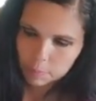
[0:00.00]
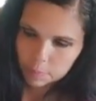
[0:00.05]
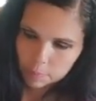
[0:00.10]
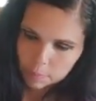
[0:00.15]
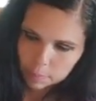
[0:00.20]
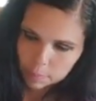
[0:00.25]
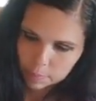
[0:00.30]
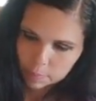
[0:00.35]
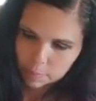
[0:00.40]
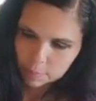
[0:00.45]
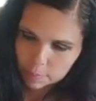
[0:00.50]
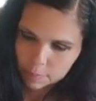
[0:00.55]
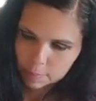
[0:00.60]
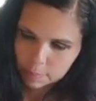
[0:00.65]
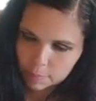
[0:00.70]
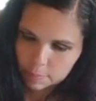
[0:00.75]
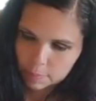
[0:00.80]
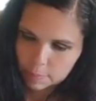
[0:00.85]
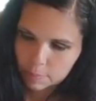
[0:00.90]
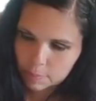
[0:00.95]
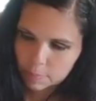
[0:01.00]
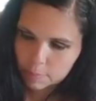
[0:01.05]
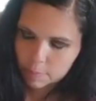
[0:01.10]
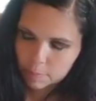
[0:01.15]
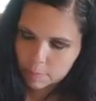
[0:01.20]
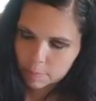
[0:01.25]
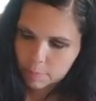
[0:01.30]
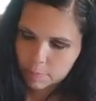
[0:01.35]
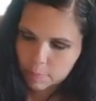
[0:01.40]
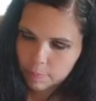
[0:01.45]

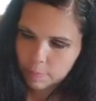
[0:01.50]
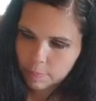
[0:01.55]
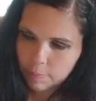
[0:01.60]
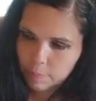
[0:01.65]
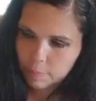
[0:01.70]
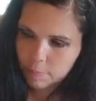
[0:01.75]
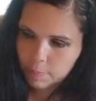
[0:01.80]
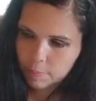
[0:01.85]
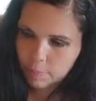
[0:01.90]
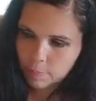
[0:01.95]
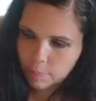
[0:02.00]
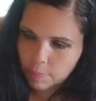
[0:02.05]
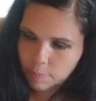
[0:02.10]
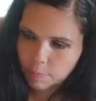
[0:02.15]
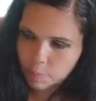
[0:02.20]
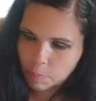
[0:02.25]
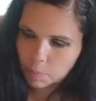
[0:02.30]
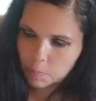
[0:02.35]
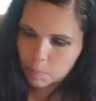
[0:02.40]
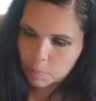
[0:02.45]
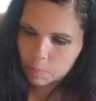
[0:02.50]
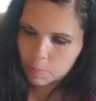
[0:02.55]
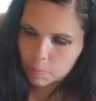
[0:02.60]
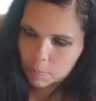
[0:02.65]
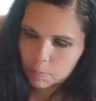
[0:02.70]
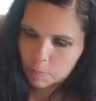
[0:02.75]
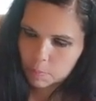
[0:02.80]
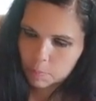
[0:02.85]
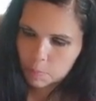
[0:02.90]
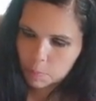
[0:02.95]

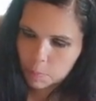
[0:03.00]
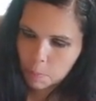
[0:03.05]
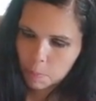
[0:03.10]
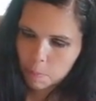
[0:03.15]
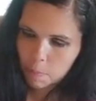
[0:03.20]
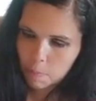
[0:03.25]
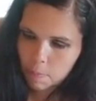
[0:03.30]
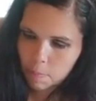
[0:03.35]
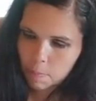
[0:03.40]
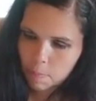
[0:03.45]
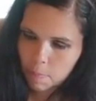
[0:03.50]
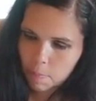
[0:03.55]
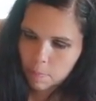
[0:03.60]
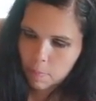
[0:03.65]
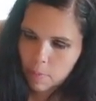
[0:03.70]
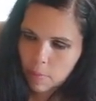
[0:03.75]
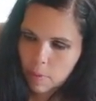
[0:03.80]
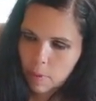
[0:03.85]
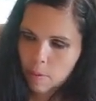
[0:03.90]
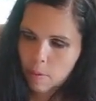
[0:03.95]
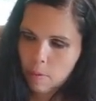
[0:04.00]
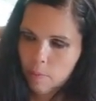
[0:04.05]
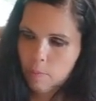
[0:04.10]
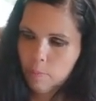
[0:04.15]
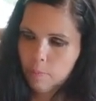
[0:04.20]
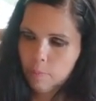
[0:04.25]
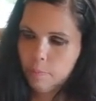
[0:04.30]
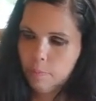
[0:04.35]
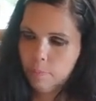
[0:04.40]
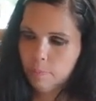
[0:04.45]

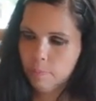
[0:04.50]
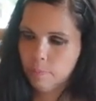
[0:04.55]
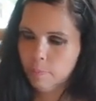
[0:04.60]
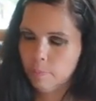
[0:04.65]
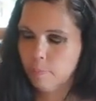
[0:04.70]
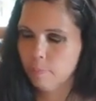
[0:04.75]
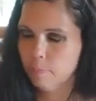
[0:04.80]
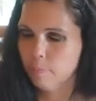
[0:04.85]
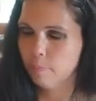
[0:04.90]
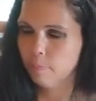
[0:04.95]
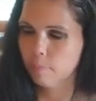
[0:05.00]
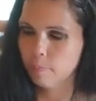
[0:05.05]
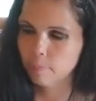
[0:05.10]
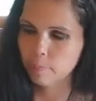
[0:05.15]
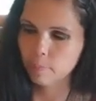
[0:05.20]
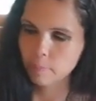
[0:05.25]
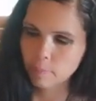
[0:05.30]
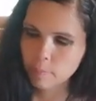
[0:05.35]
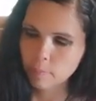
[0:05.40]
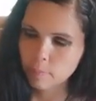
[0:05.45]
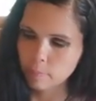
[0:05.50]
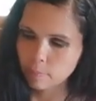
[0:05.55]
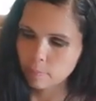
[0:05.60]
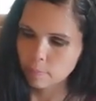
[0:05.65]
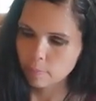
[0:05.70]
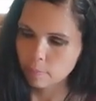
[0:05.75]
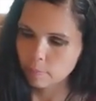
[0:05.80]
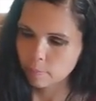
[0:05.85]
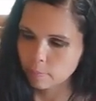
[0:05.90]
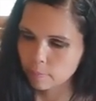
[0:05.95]

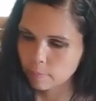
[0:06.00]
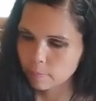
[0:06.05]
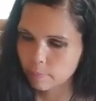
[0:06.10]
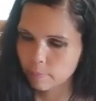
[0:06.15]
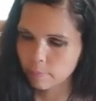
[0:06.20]
Nobody speaks.